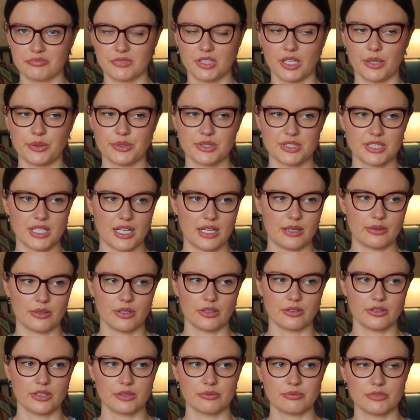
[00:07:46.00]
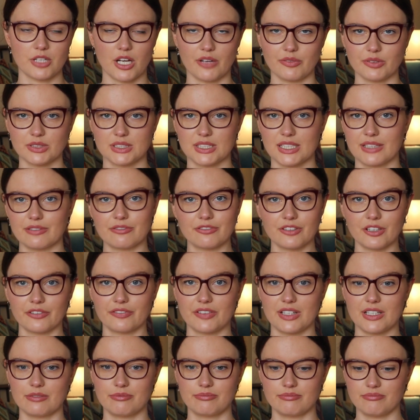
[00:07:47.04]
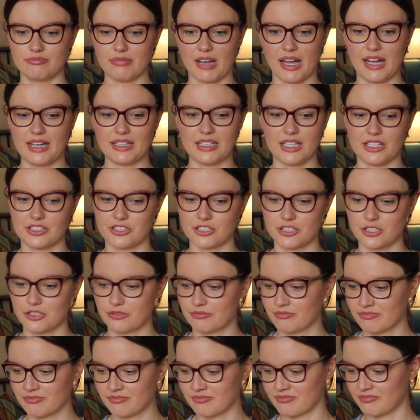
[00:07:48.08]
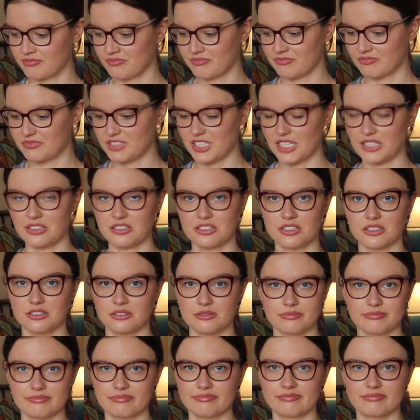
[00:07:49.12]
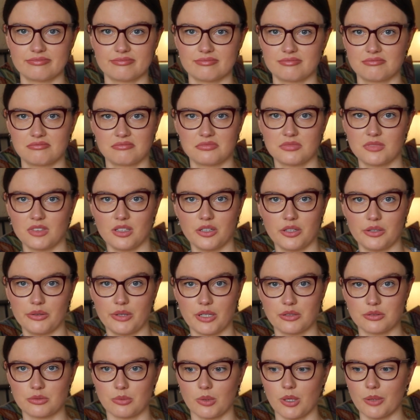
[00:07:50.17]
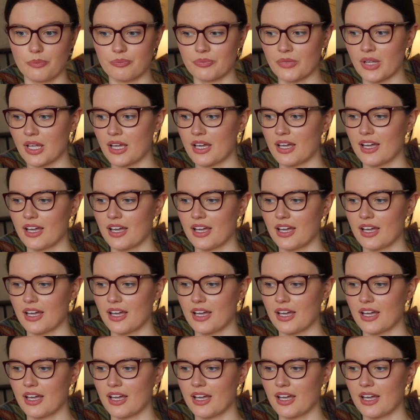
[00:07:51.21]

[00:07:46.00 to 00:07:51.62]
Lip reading: go to town on the novelty fluffy eyelash tinsel, who knows what.